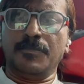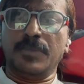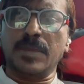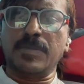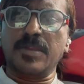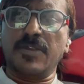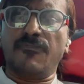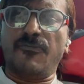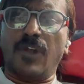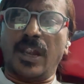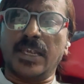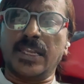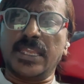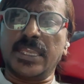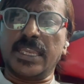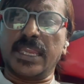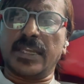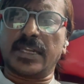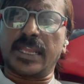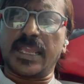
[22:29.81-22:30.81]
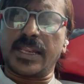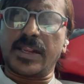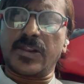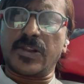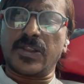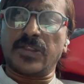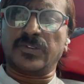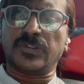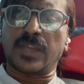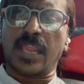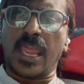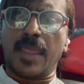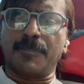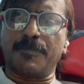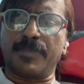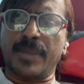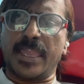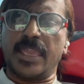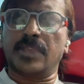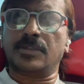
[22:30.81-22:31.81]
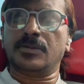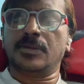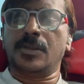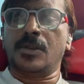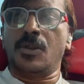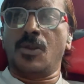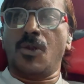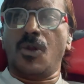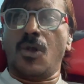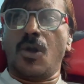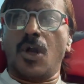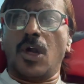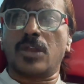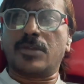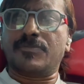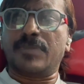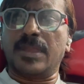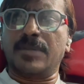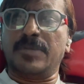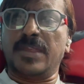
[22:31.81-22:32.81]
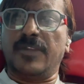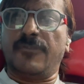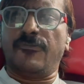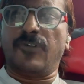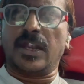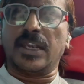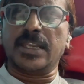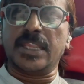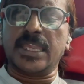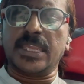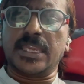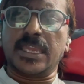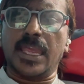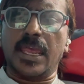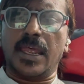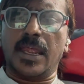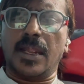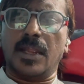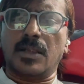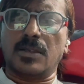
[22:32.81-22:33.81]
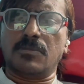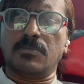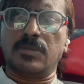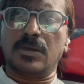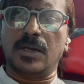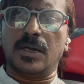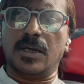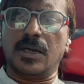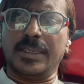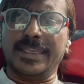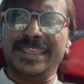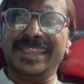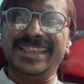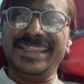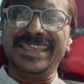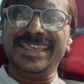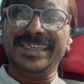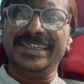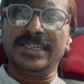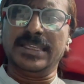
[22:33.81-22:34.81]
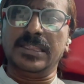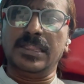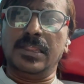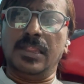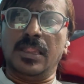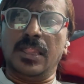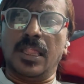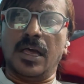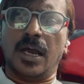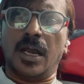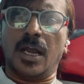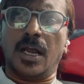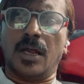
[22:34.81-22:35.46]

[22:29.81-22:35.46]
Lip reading: maybe funding a terrorist campaign or maybe funding illegal